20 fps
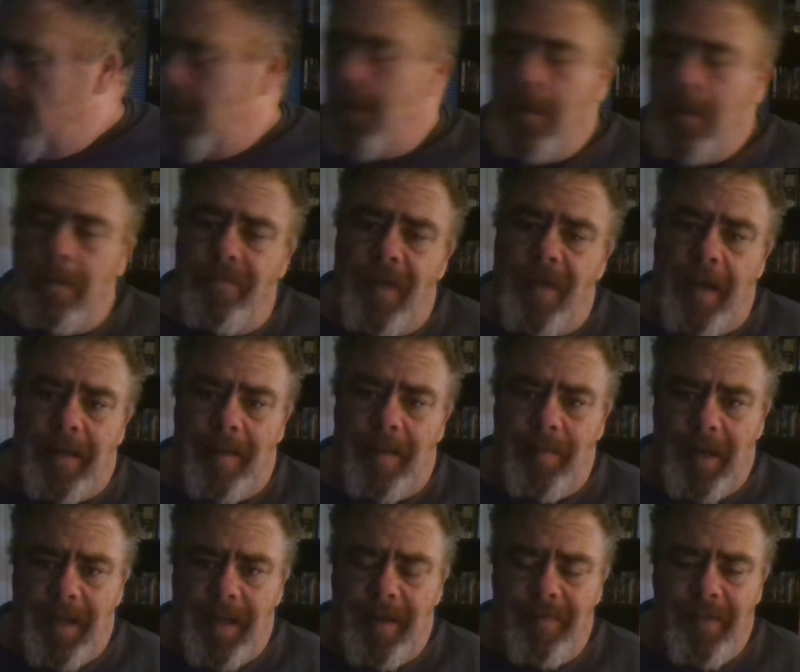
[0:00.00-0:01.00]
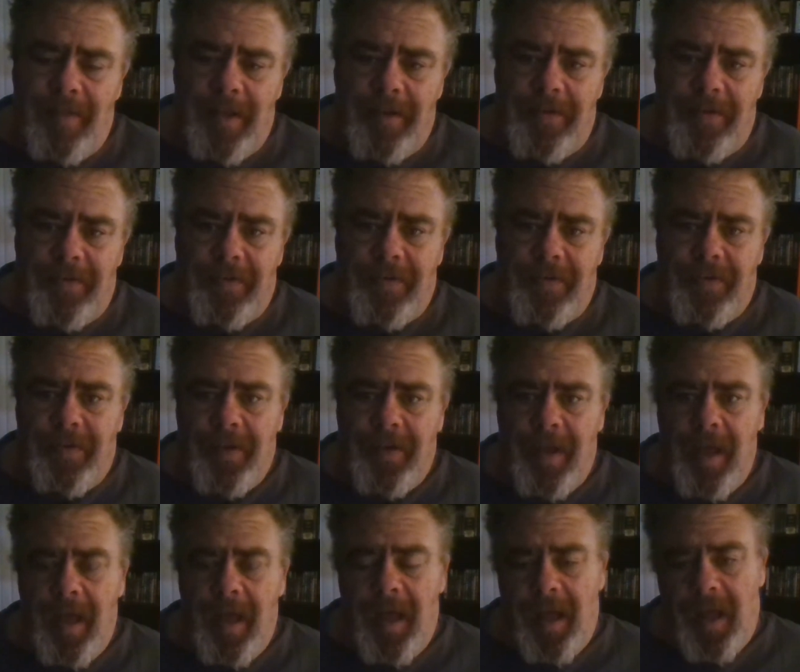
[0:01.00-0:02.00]
In fact, I'm going to give this
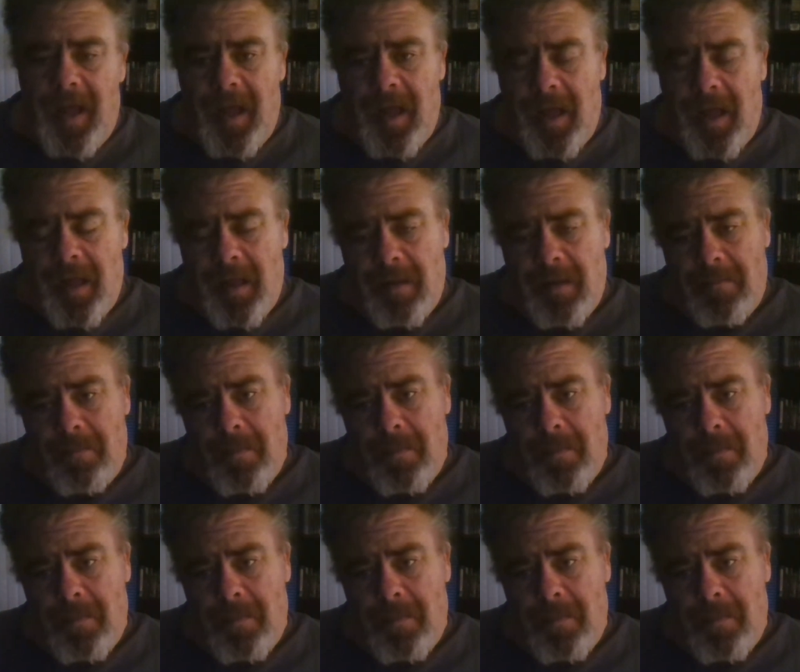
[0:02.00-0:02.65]
a